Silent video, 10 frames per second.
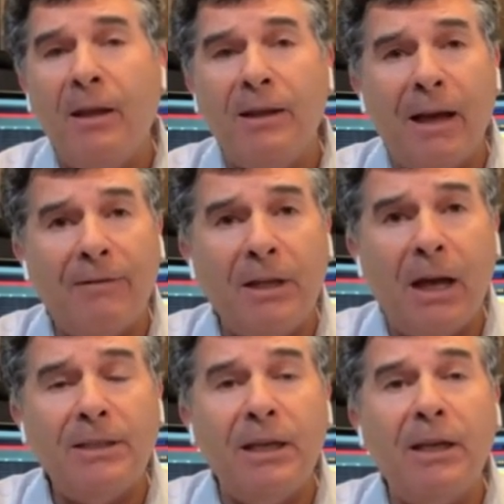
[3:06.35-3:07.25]
the F D
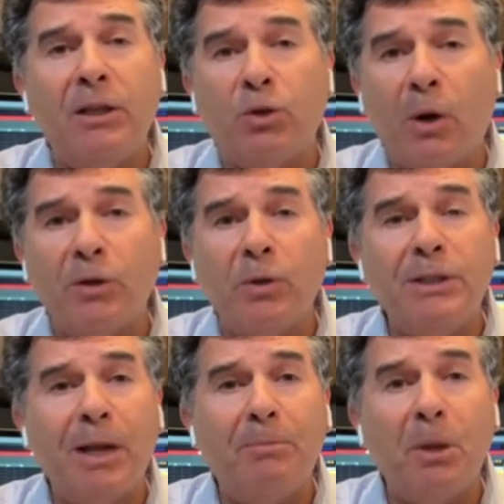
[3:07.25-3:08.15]
I C, and the Treasury
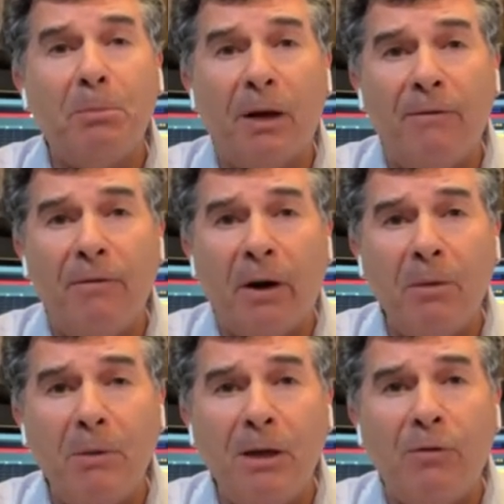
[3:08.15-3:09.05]
stepped up in a
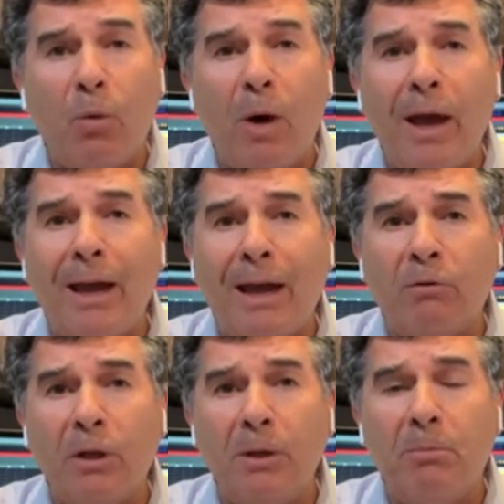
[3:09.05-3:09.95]
very meaningful way
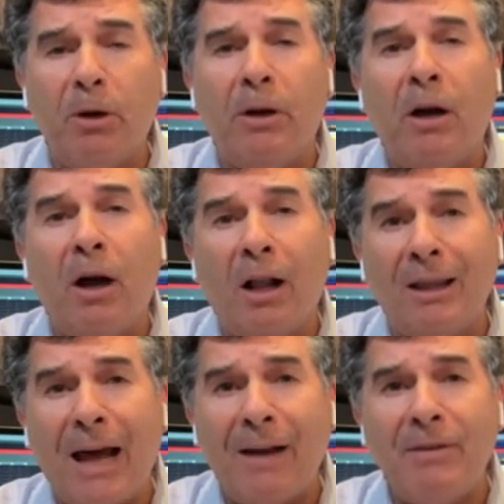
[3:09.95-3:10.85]
and really put a
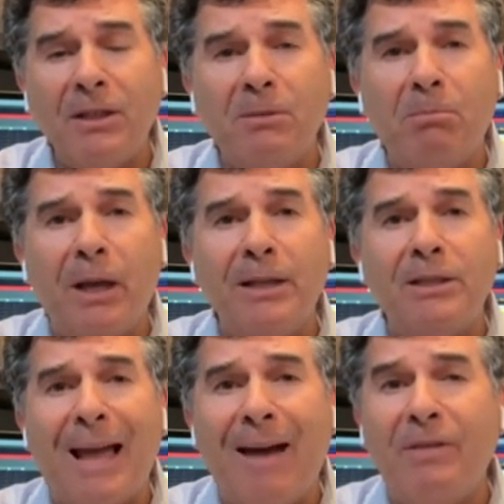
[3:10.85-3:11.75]
lot of things in place
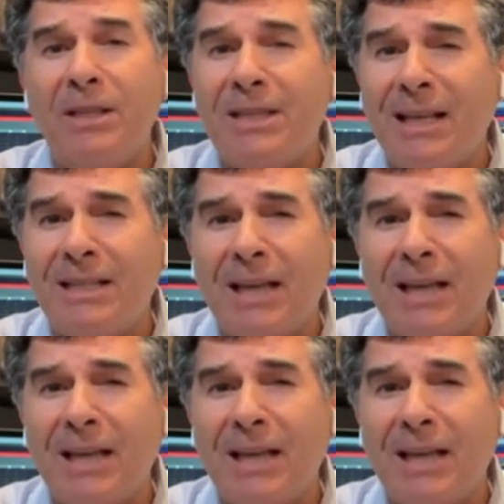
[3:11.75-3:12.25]
to have this thing